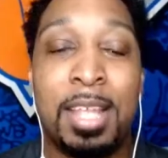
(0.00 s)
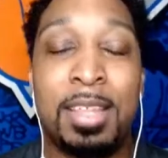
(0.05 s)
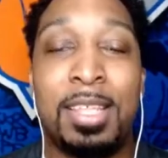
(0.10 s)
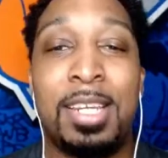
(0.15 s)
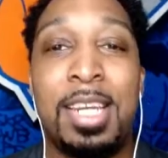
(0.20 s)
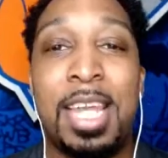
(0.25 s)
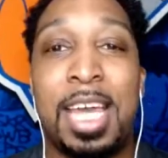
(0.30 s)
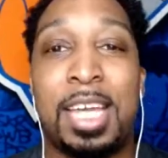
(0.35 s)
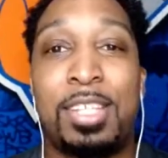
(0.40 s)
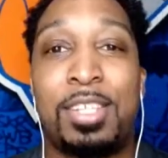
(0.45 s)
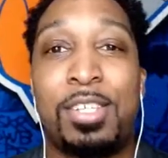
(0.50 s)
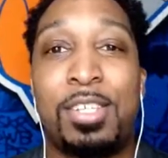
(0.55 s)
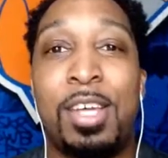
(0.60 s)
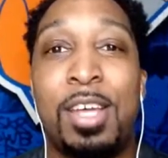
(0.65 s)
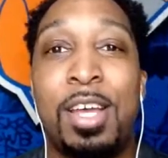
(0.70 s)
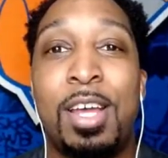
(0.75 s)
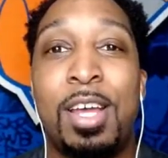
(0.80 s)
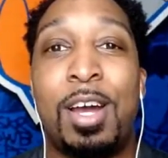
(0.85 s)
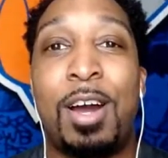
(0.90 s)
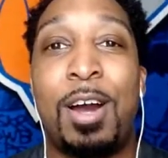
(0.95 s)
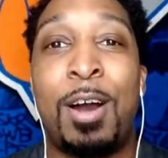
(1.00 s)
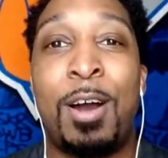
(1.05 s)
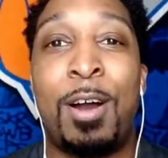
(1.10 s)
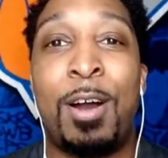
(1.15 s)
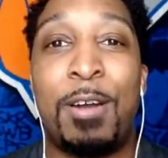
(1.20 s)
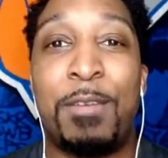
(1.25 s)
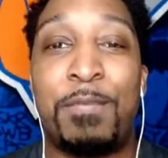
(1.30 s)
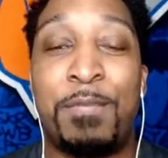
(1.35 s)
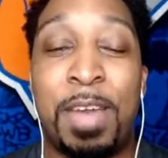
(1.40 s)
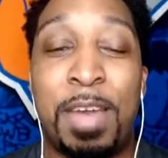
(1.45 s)
The Knicks
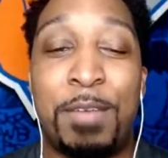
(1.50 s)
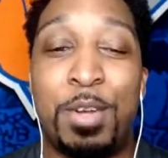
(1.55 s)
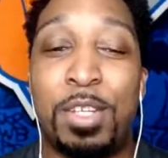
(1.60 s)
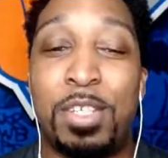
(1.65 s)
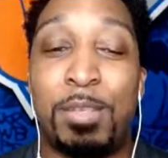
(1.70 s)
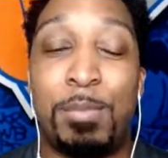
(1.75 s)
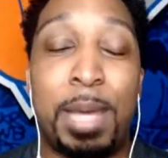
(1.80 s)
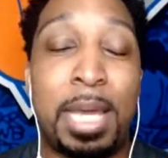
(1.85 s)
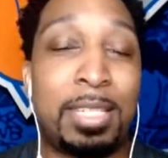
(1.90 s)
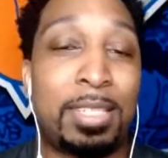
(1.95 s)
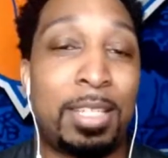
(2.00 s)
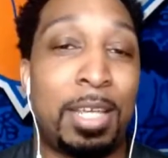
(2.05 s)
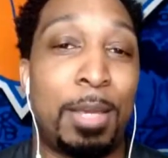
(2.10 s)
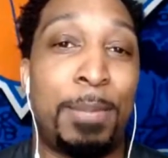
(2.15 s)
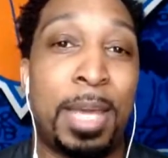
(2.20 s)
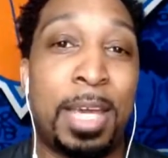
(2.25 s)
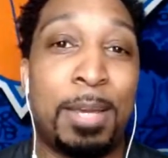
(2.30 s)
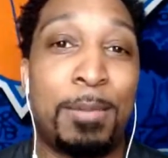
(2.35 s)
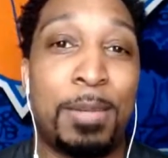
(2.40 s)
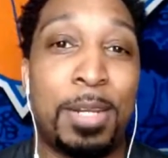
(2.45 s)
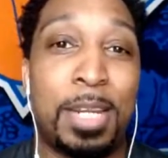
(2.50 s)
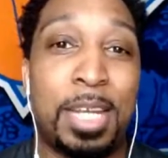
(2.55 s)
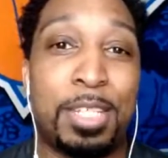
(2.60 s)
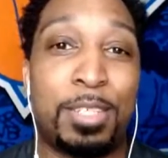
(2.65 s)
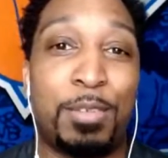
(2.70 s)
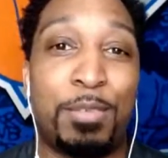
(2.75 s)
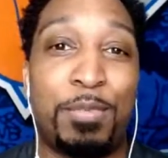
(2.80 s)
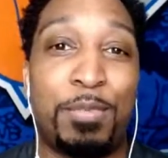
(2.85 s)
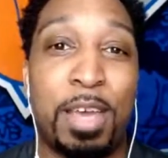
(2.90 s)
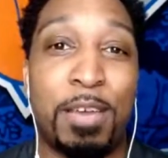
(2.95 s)
are favored. This is basically a pick 'em. The
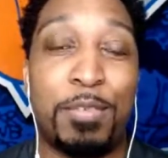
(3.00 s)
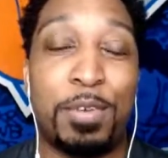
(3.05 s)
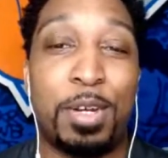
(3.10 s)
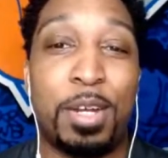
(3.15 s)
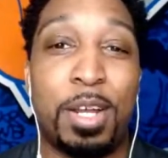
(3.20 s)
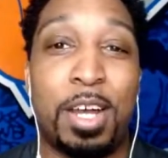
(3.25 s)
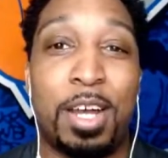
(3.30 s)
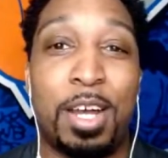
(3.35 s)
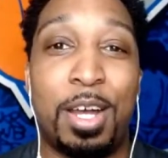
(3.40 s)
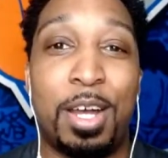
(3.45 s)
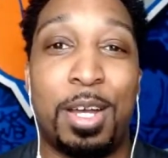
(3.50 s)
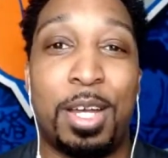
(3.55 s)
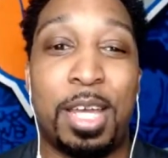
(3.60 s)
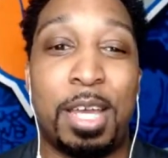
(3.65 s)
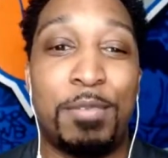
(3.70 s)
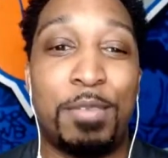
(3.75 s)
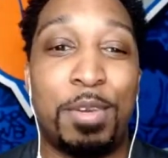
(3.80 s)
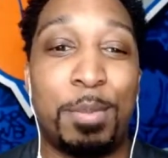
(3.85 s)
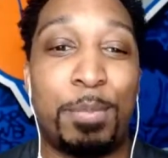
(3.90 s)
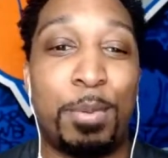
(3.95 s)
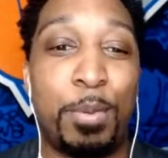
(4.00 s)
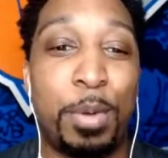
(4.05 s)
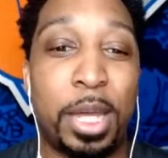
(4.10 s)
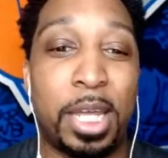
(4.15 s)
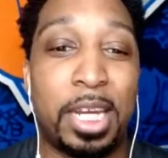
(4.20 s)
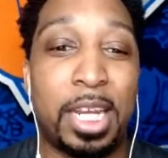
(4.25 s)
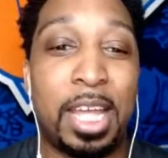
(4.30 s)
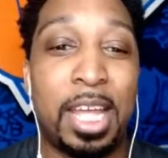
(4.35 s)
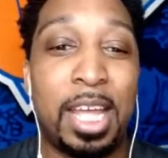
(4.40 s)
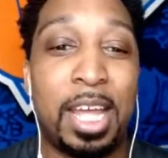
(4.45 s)
Knicks are favored, given the
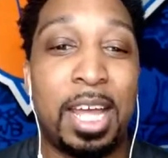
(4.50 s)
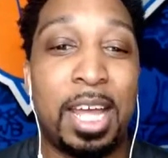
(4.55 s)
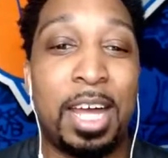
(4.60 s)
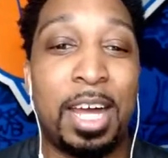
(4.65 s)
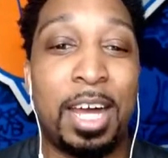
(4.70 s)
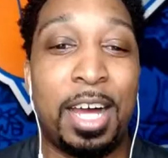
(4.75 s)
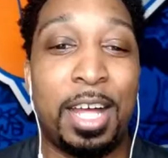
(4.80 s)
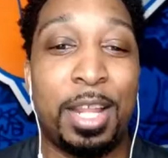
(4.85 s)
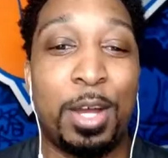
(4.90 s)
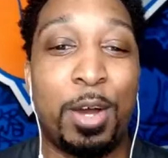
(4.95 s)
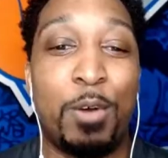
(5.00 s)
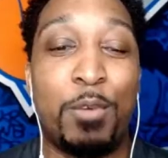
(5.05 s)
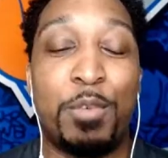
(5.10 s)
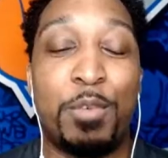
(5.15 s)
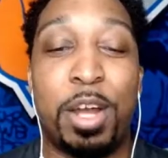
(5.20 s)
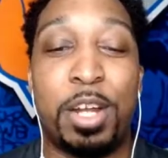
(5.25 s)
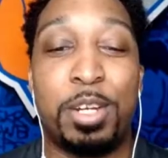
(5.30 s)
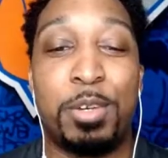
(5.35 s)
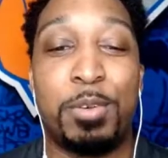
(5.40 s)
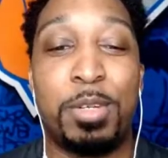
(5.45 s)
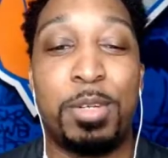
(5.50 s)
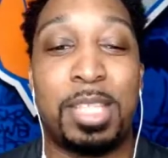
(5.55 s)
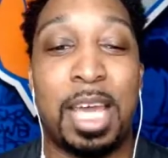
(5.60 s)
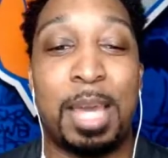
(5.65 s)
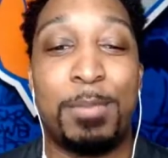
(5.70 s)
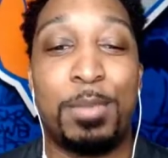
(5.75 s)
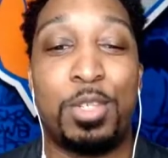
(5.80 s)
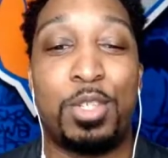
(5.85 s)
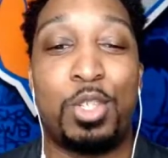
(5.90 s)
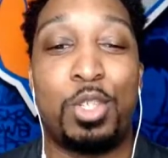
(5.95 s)
point. The over-under in this
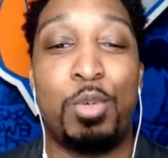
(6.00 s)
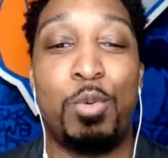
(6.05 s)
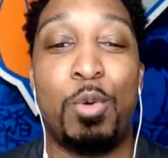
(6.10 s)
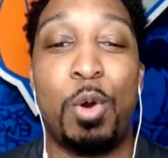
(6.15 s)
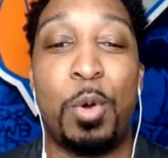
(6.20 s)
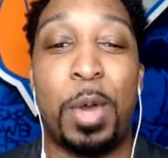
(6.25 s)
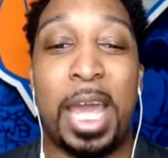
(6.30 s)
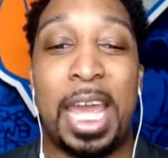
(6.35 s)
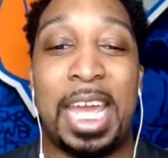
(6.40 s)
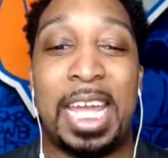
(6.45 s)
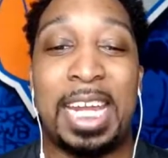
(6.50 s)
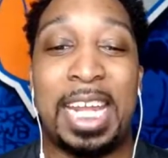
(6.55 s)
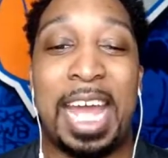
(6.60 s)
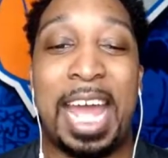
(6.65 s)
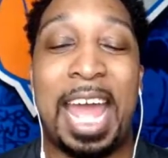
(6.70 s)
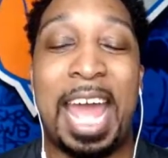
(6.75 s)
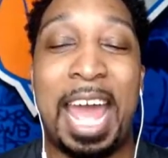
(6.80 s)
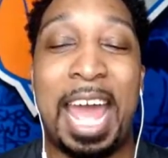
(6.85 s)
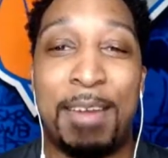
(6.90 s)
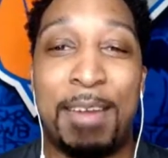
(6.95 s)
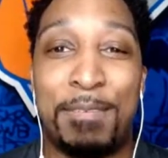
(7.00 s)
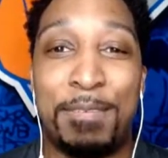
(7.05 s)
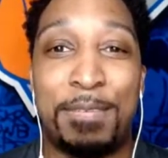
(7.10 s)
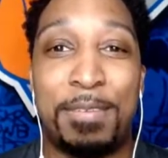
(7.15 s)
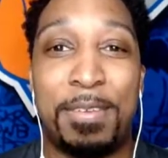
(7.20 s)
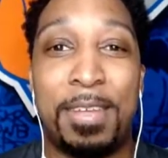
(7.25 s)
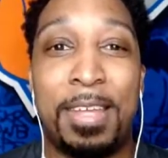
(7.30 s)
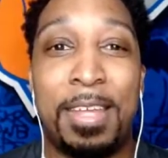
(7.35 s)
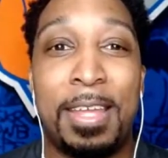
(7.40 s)
game is 208.5.